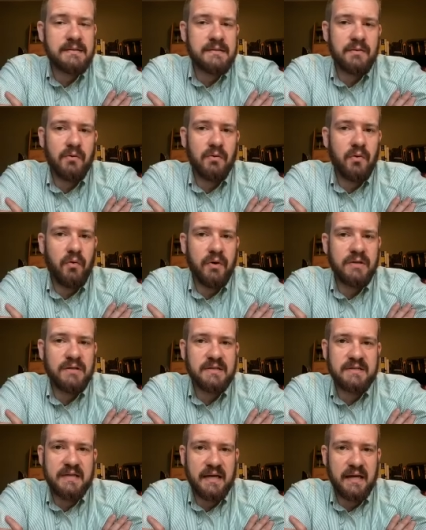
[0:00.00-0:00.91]
still going
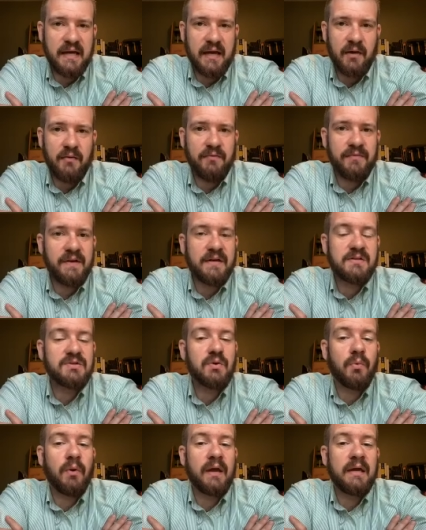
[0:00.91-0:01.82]
to take care of things
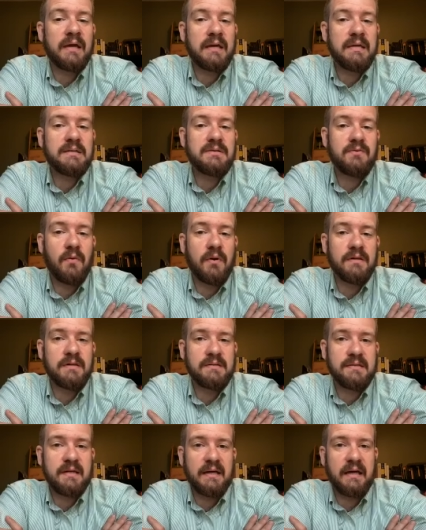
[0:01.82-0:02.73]
the way He's going
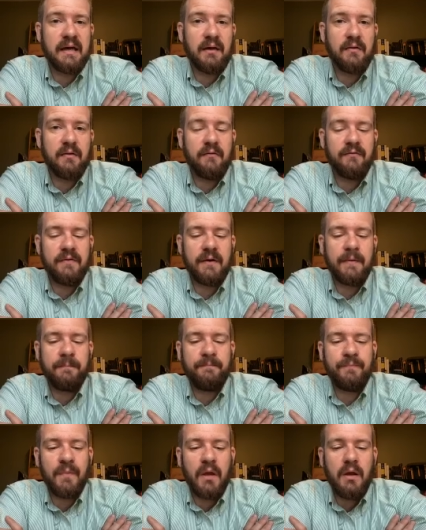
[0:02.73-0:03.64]
to take care of them.